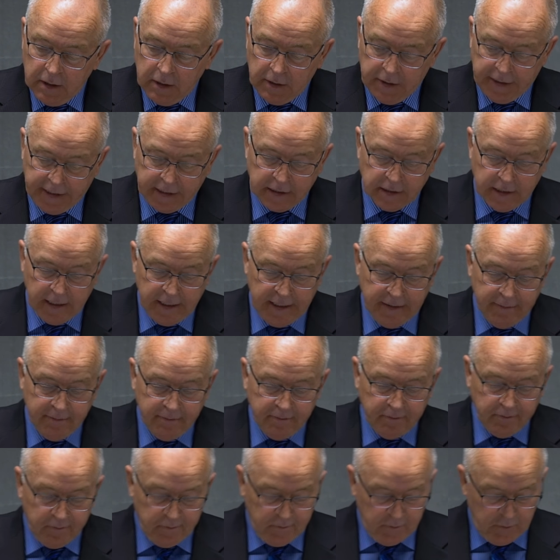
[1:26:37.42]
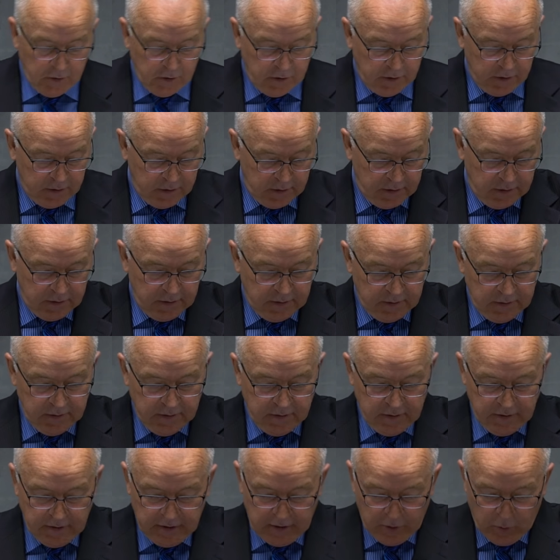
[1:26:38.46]
Next time,
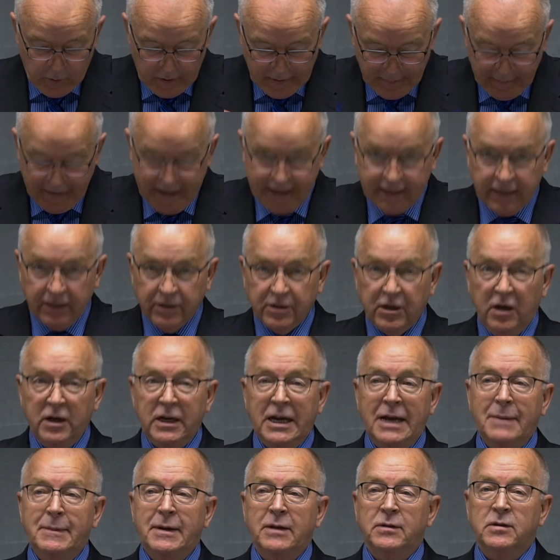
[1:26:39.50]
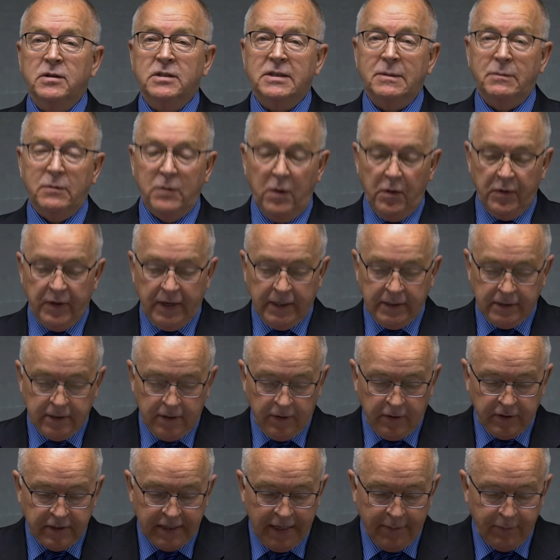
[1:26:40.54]
I'm going back and talking about some of the things of
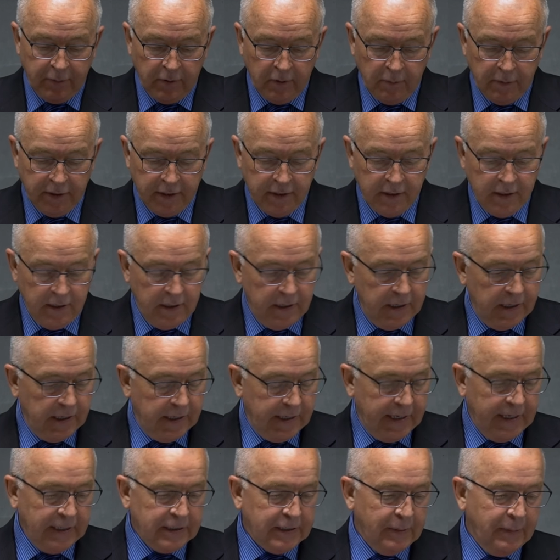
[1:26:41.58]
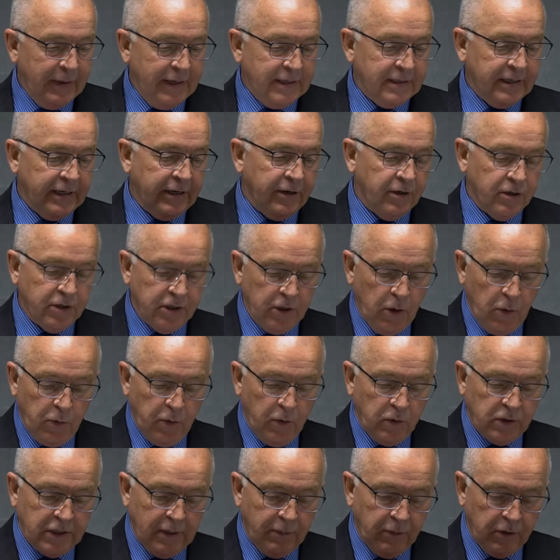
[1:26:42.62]
the temple, but it's amazing here as you go
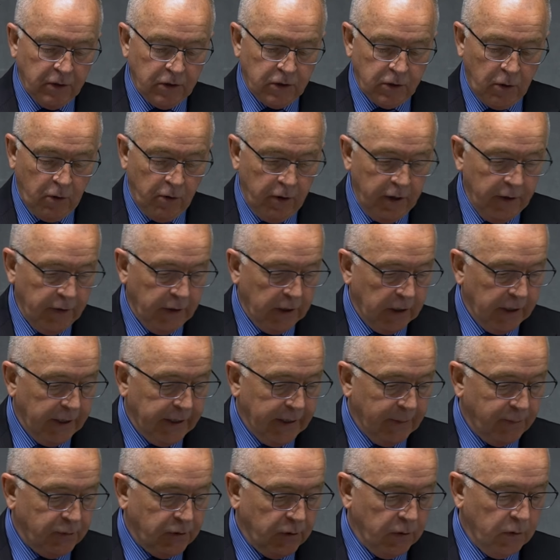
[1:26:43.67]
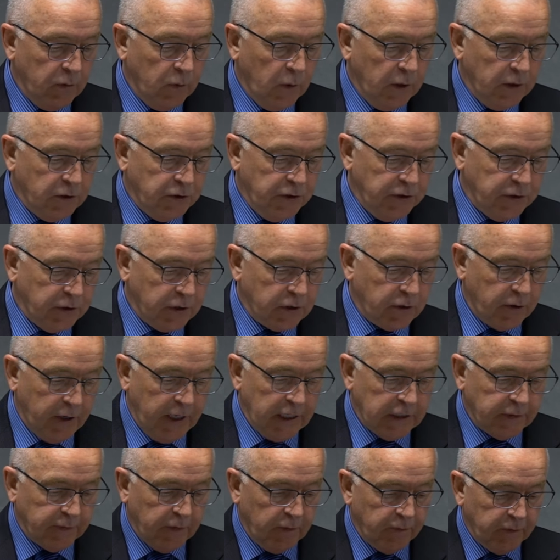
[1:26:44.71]
through some of the story that led up to what Jesus
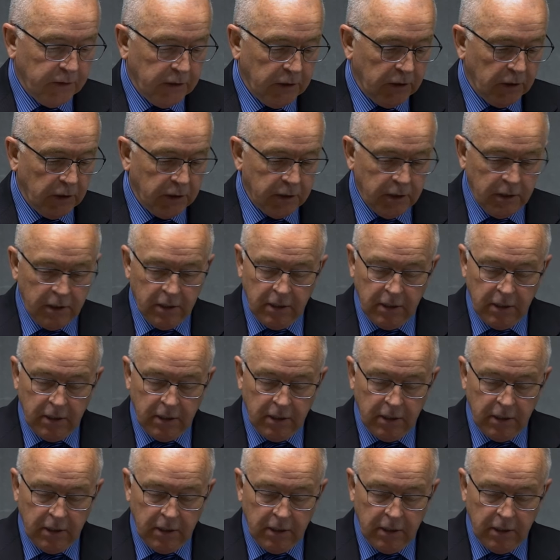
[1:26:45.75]
Christ fulfilled,